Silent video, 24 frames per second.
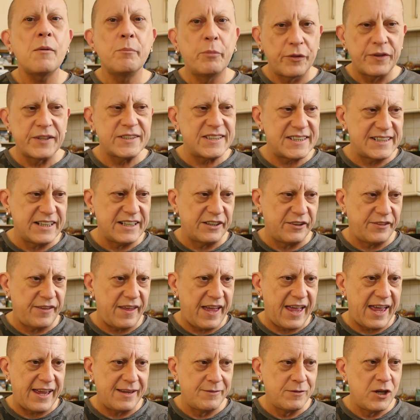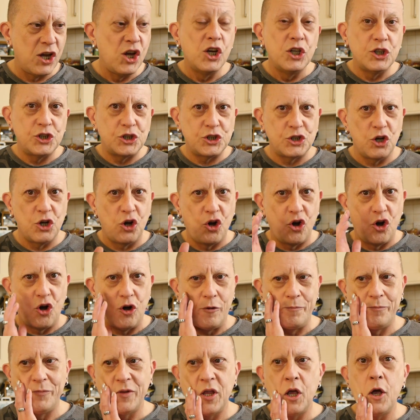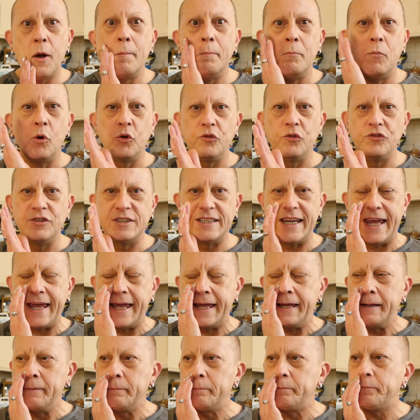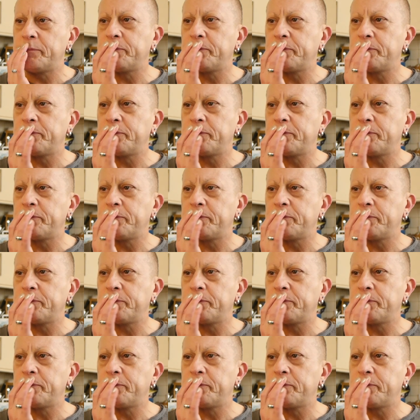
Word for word: but they're still there. So, Monday